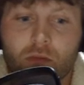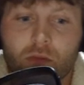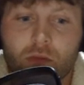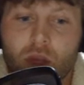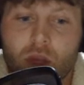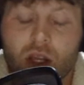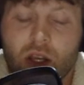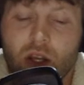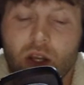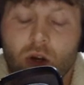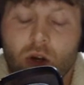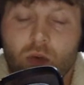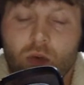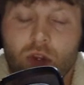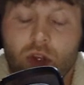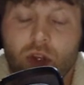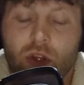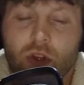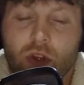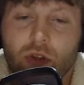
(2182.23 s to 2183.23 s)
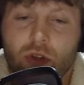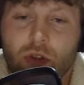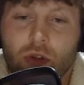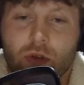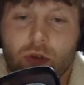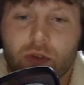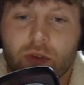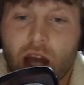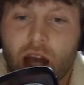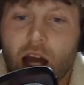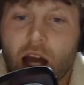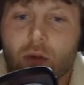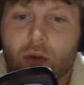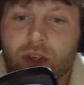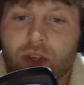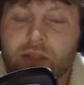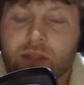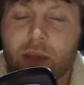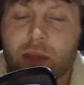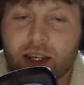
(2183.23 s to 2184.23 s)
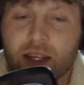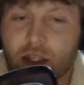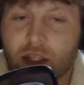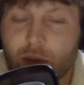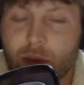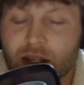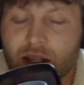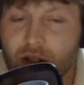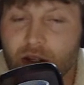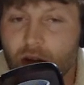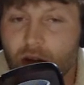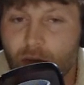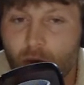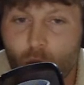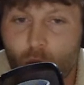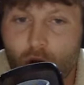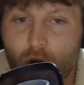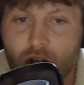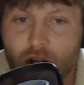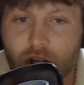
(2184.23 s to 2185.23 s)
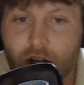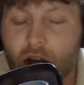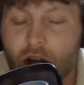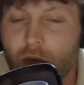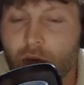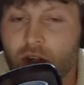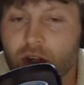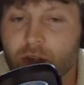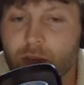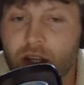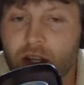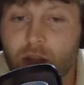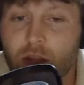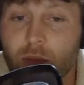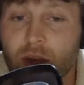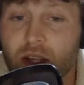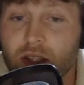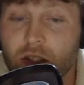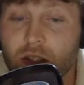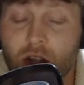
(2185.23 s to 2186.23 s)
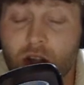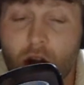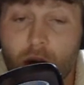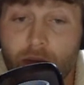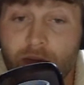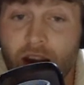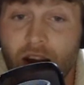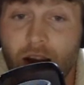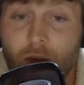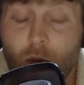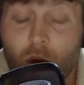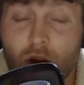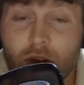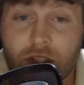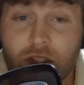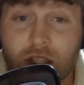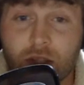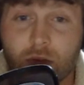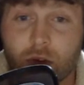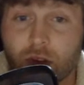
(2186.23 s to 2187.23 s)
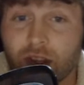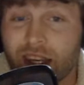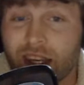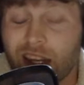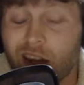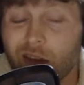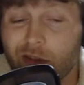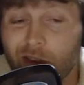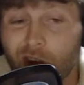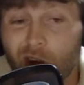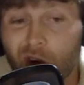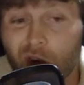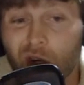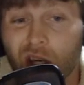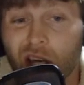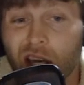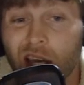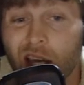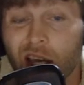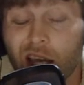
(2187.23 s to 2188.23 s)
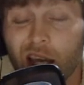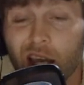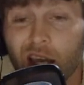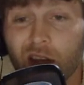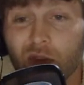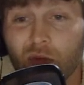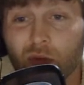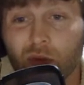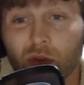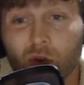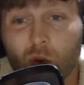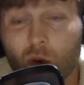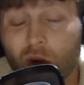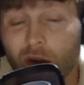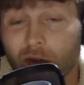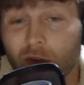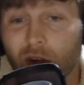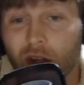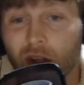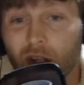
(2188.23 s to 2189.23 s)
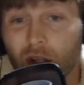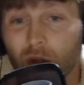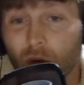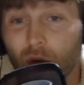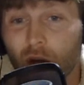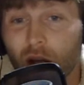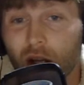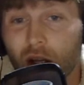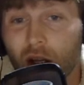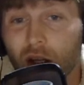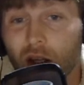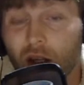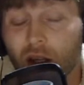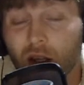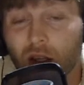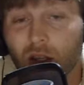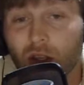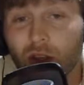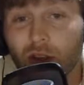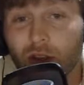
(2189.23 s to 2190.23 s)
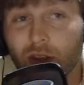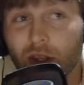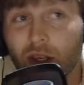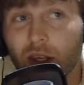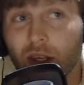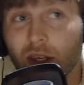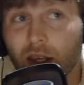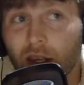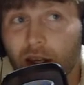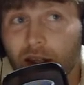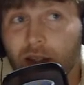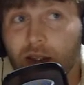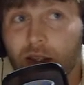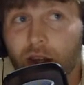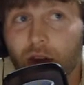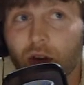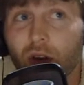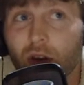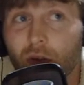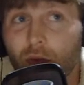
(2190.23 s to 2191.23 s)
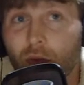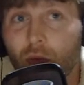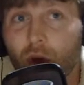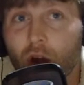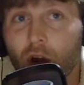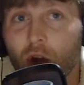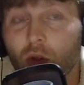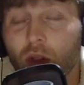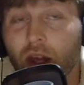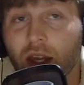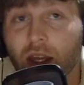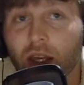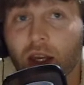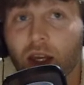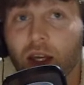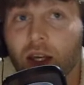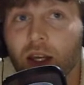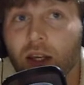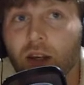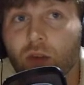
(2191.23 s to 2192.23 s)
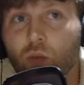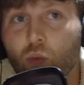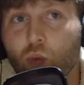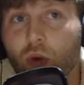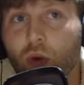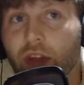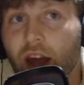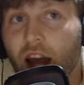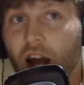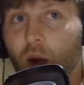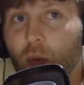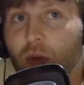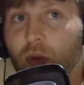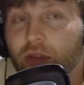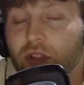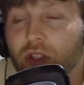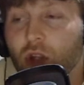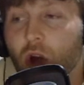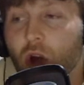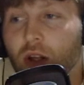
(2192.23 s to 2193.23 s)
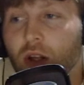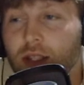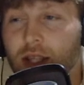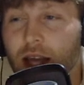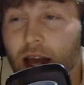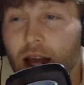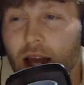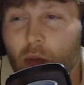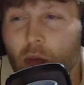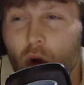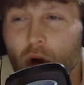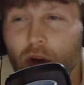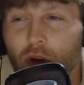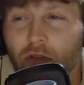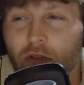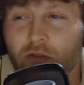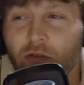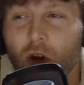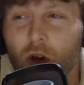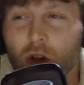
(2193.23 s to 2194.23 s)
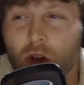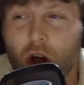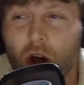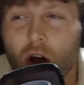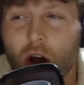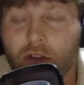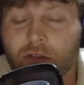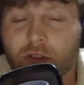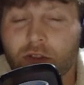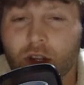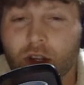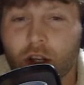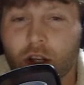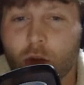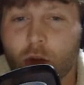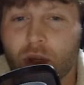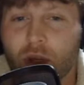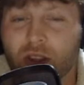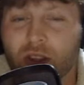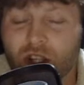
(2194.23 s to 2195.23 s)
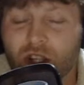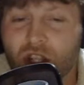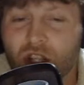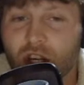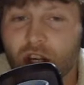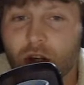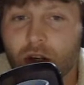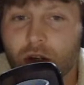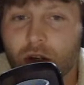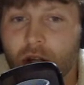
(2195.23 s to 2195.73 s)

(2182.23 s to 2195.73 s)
you've got to respect him as a number one. You got to respect him as a top 5 wide receiver in the NFL. And quite frankly, is there a round, like with how we've saw Zach Martin fall off a little bit this year,